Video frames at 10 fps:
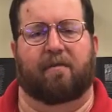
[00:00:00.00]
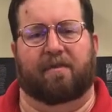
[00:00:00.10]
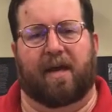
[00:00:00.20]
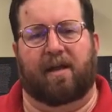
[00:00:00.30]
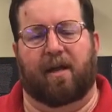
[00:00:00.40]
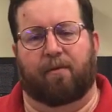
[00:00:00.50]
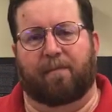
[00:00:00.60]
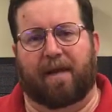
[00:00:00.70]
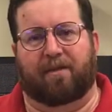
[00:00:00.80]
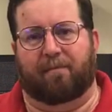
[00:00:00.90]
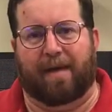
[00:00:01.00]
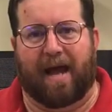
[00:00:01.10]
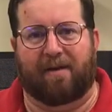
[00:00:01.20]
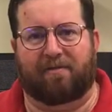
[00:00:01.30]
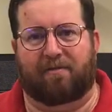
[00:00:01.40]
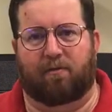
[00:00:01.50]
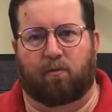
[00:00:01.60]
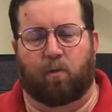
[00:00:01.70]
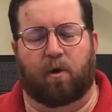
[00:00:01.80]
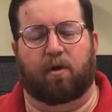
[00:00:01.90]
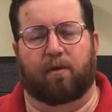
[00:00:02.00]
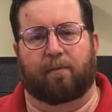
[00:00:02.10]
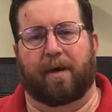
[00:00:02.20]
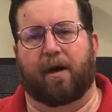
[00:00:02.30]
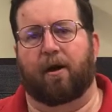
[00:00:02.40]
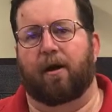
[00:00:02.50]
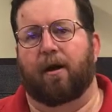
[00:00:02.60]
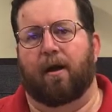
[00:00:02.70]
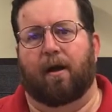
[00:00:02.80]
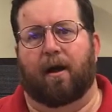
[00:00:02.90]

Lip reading: that helped make the math work a little better